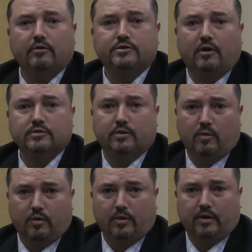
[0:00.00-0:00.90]
Jones
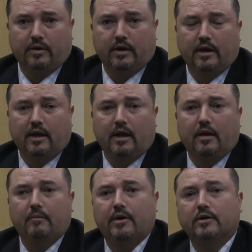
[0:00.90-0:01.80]
Award winner
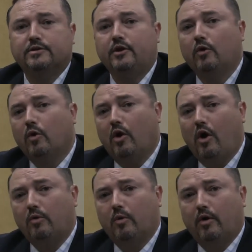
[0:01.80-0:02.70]
because of your
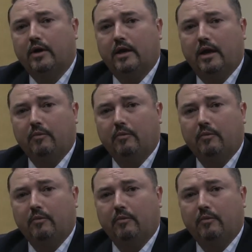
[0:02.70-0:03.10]
hard work in